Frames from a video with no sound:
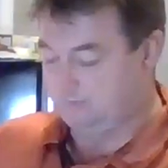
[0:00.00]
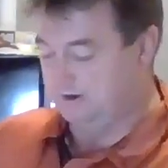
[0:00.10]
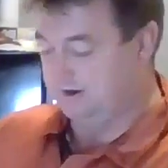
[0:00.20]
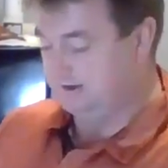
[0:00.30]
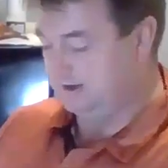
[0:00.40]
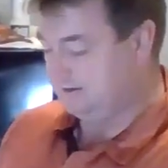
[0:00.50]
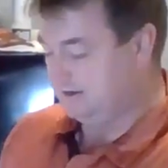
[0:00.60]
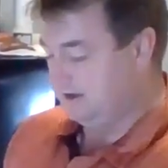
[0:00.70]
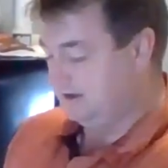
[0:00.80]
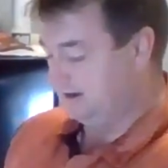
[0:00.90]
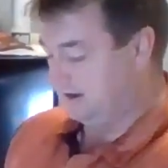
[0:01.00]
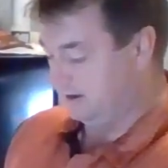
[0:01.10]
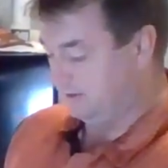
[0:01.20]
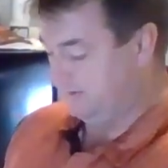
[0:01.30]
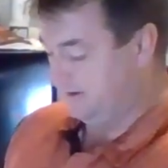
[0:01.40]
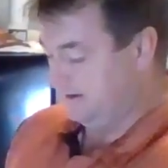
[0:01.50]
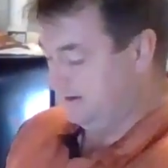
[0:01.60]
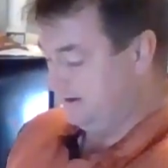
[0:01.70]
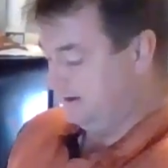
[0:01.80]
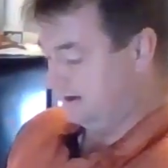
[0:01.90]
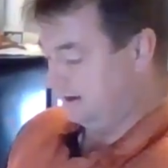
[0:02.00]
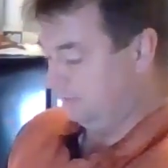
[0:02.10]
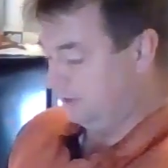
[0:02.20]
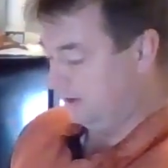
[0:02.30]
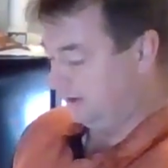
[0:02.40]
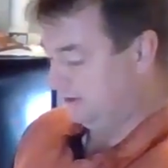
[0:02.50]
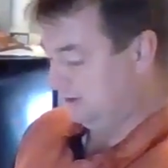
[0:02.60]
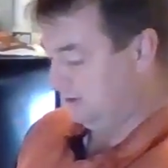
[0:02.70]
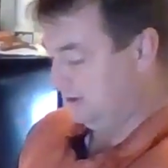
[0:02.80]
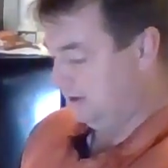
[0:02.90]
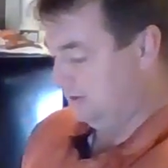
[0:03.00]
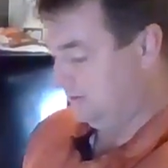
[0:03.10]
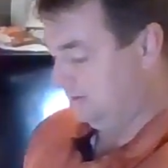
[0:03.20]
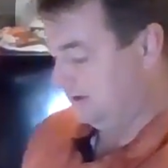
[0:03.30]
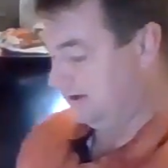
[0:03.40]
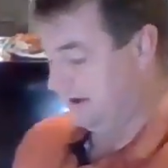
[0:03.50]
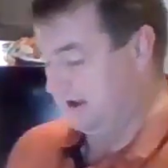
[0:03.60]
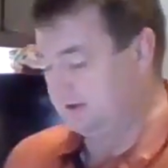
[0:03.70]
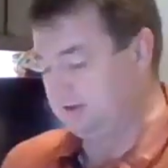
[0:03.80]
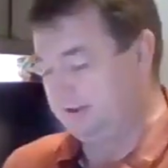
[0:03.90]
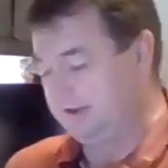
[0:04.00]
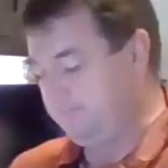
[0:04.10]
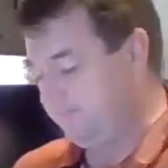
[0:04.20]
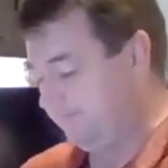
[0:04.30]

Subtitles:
1 onion. Now I'm going to use actually